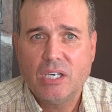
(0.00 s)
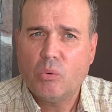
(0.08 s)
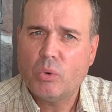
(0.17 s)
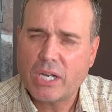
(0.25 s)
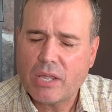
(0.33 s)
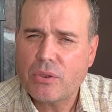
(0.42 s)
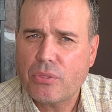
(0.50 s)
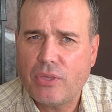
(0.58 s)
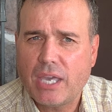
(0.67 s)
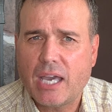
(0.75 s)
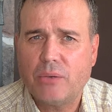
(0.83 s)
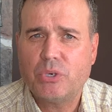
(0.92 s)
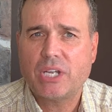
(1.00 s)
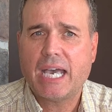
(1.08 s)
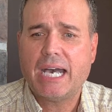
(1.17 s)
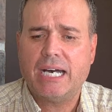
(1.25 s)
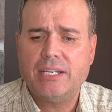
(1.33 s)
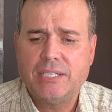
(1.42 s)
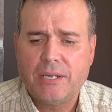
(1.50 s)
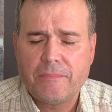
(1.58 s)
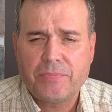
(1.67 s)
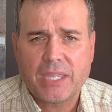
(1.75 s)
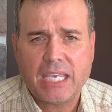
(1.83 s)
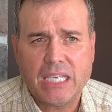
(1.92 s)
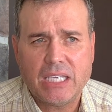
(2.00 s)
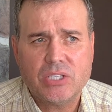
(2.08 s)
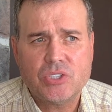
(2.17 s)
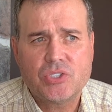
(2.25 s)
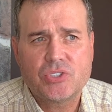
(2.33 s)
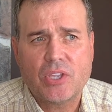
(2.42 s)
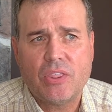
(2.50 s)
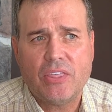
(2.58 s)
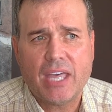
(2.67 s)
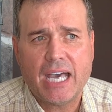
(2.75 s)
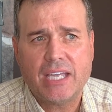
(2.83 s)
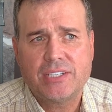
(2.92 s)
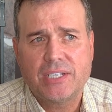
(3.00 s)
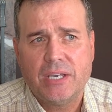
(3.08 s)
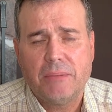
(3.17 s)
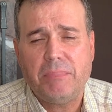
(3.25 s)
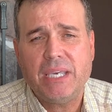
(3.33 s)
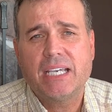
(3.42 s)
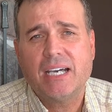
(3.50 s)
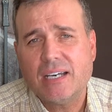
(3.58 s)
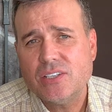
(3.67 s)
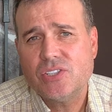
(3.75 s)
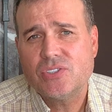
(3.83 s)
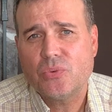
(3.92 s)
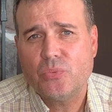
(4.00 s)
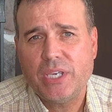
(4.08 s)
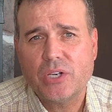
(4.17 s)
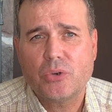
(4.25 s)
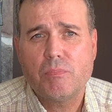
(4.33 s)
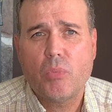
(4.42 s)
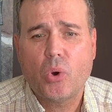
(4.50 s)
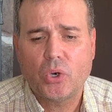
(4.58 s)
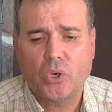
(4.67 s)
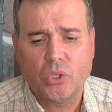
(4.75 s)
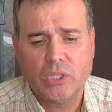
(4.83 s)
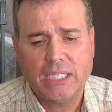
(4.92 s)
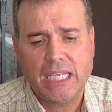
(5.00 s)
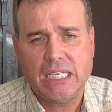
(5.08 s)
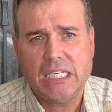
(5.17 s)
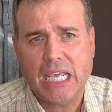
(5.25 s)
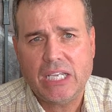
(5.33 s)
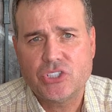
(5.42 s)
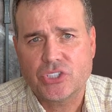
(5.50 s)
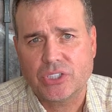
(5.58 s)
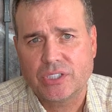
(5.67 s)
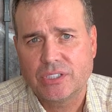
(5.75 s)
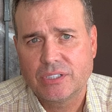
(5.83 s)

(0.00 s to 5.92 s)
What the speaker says: One other thing I would add is that because we are moral in nature,